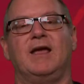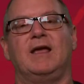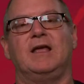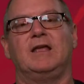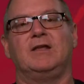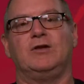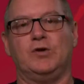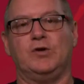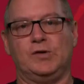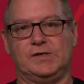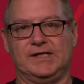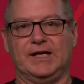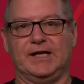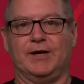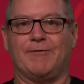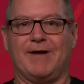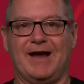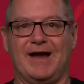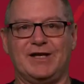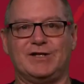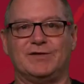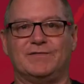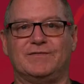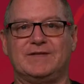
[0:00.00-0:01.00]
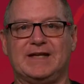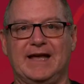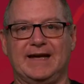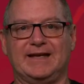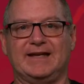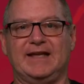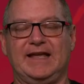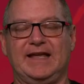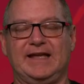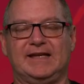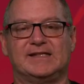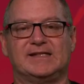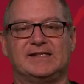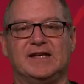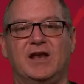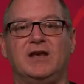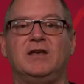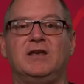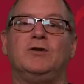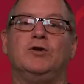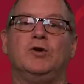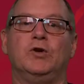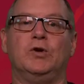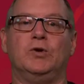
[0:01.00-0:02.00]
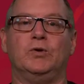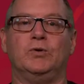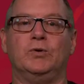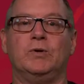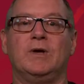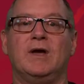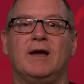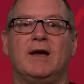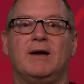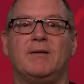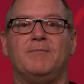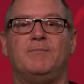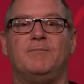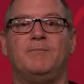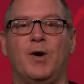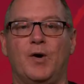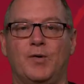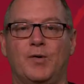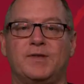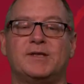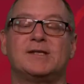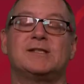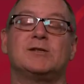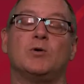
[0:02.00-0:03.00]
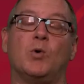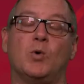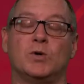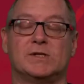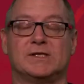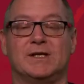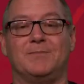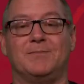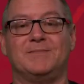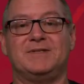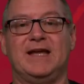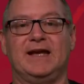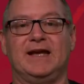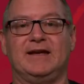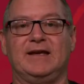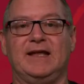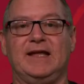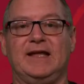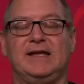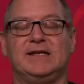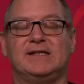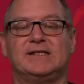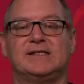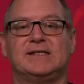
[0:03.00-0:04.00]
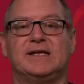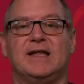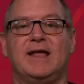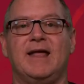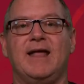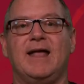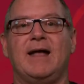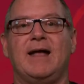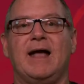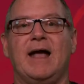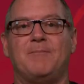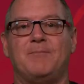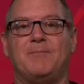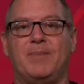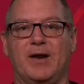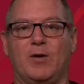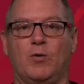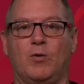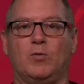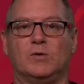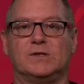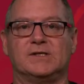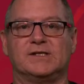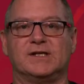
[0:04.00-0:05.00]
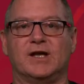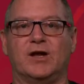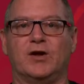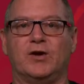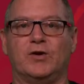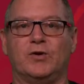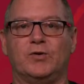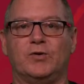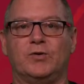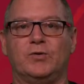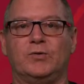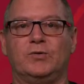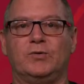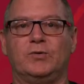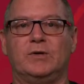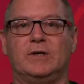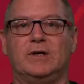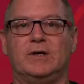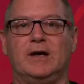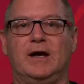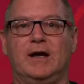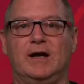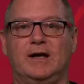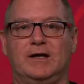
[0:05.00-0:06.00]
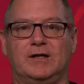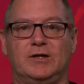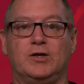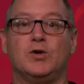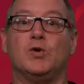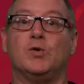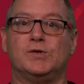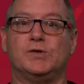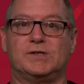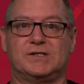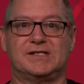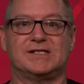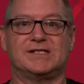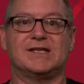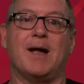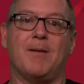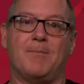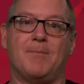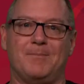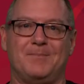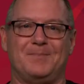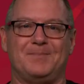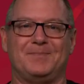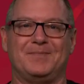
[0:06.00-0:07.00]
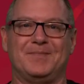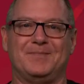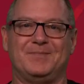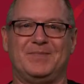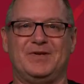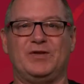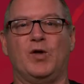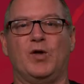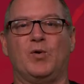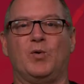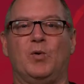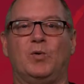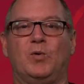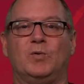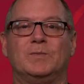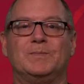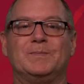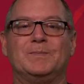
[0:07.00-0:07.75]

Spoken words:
using a range of techniques. And you both saw some techniques, but also used some, but not all.